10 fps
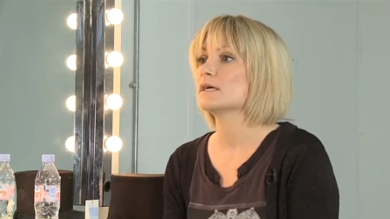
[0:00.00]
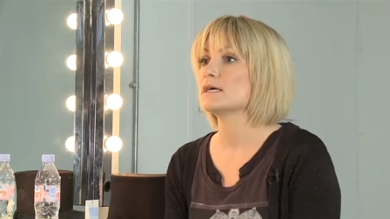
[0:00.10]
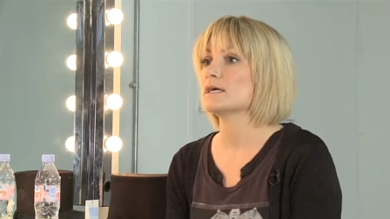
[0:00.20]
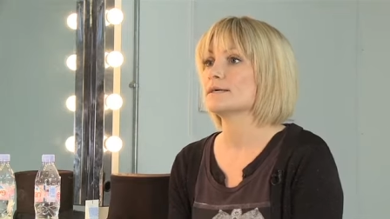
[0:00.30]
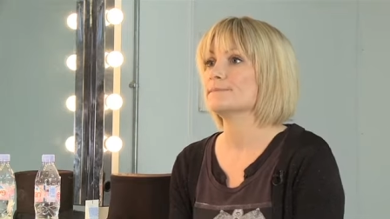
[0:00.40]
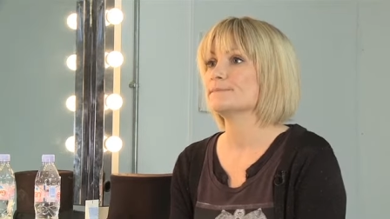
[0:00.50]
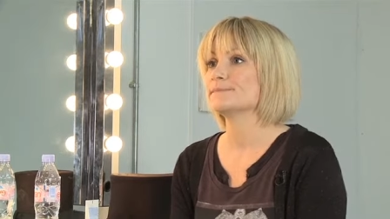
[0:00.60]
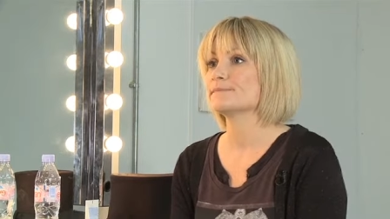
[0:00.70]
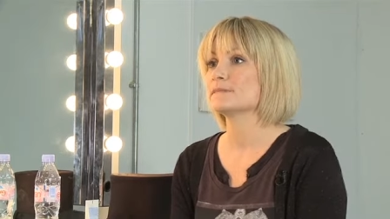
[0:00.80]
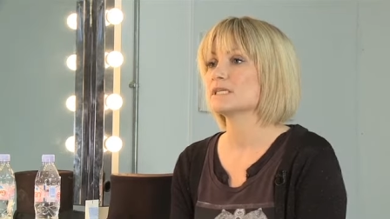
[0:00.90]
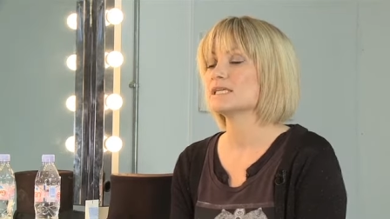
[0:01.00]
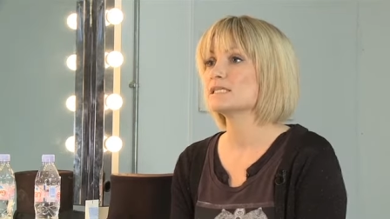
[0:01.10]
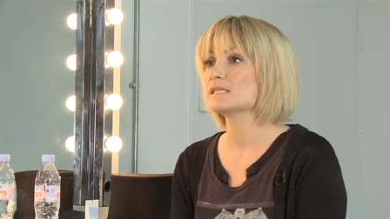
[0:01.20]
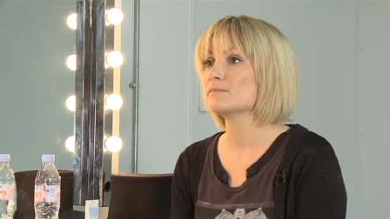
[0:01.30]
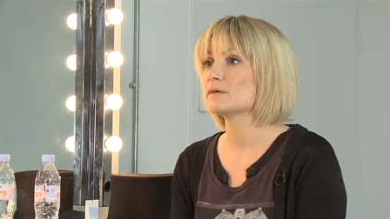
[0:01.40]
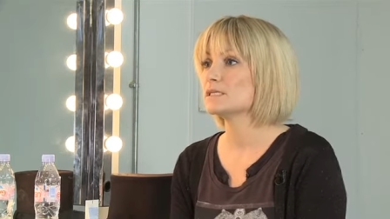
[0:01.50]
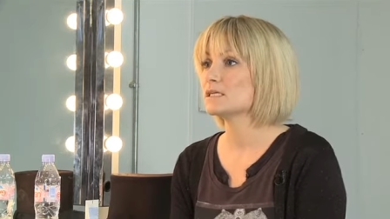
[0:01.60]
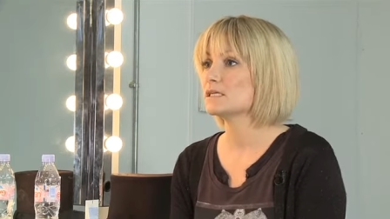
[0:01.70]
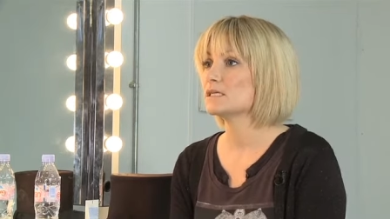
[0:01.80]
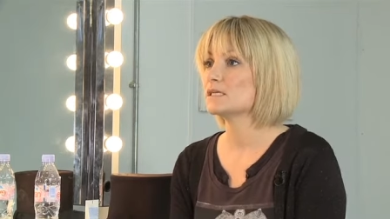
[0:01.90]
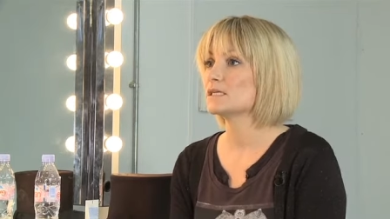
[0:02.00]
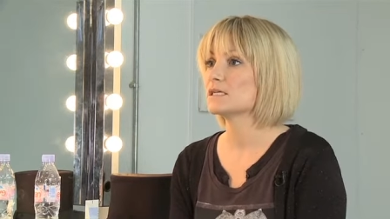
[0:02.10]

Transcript: um, kiss somebody